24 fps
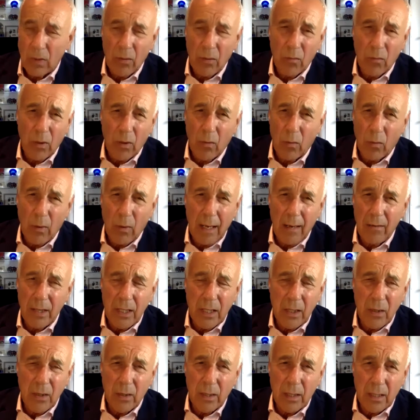where are
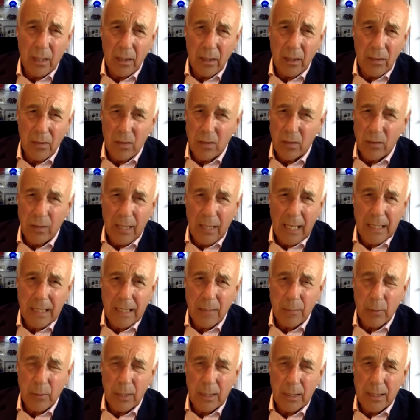you doing
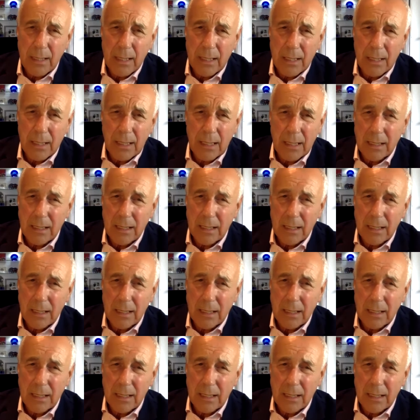antibody testing?